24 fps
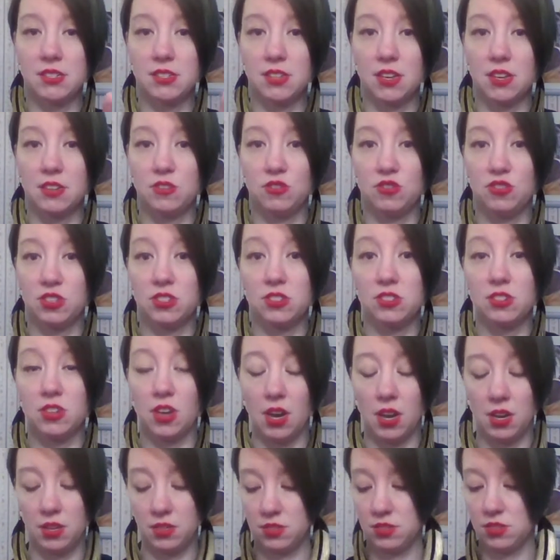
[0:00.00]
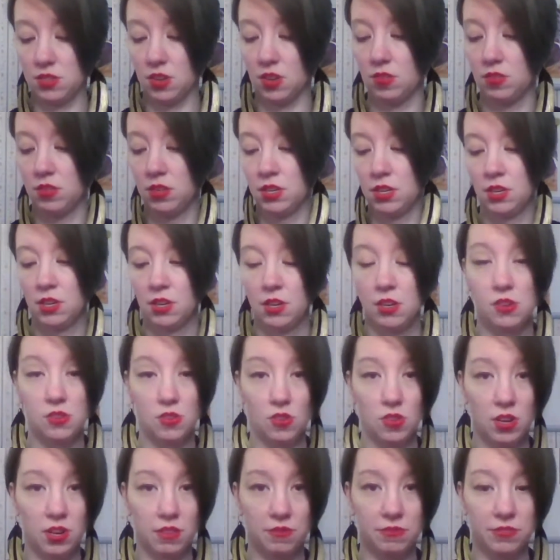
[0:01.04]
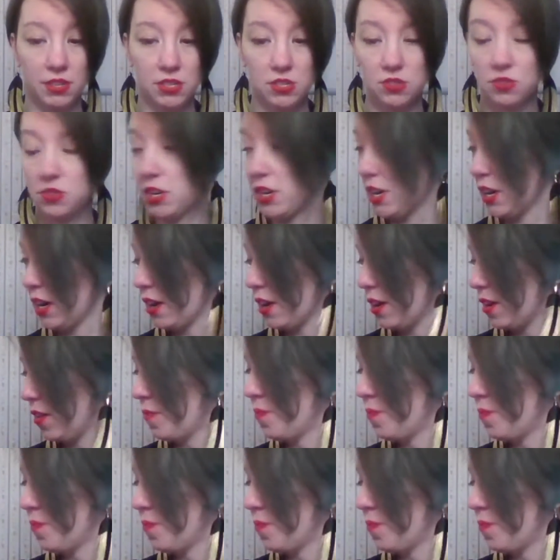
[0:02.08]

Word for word: as you just saw. So don't get frustrated.